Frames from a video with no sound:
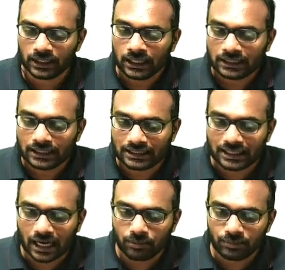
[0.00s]
The
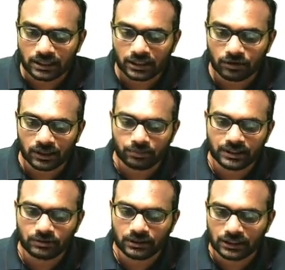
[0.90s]
time interval
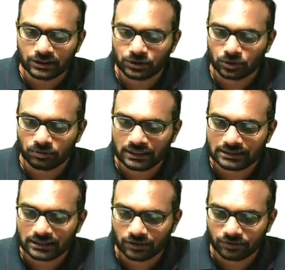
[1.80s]
between these two events
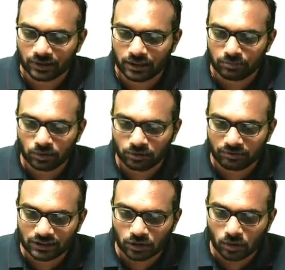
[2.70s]
in a frame moving
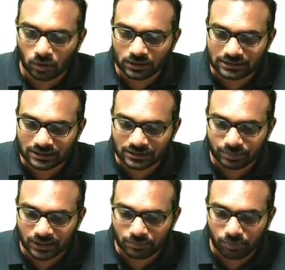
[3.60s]
with a constant
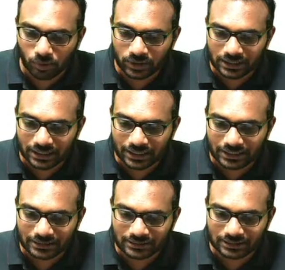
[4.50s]
speed
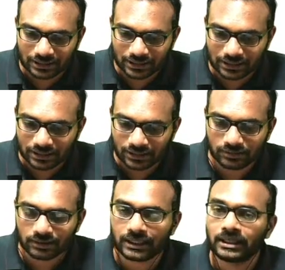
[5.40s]
0.8 c.
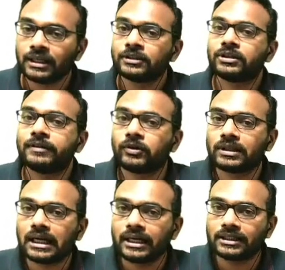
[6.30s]
Alright. So you have got
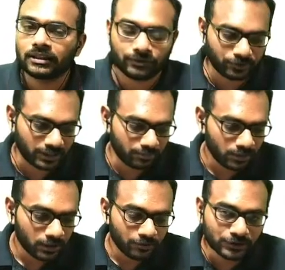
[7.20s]
another frame
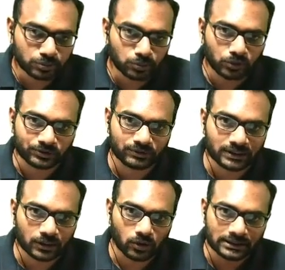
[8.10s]
which moves with a
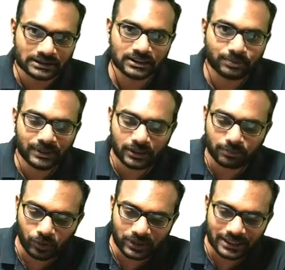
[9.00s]
constant speed
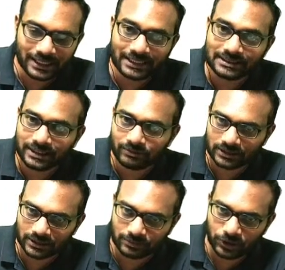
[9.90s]
0.8 c with
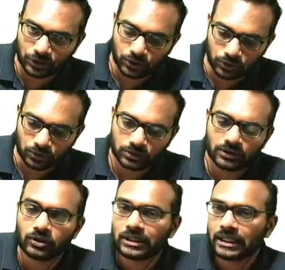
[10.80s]
respect to u. So you
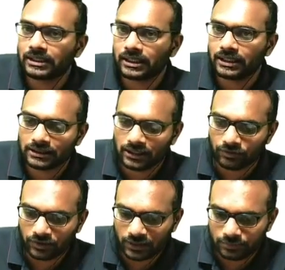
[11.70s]
got another inertial
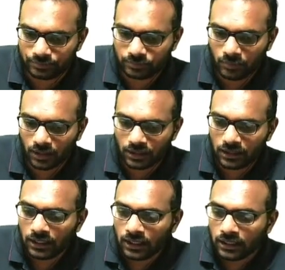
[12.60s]
frame. Okay.
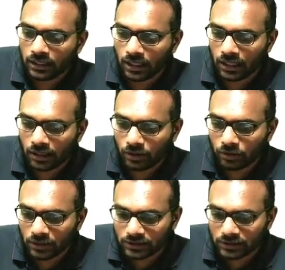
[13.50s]
Now what's the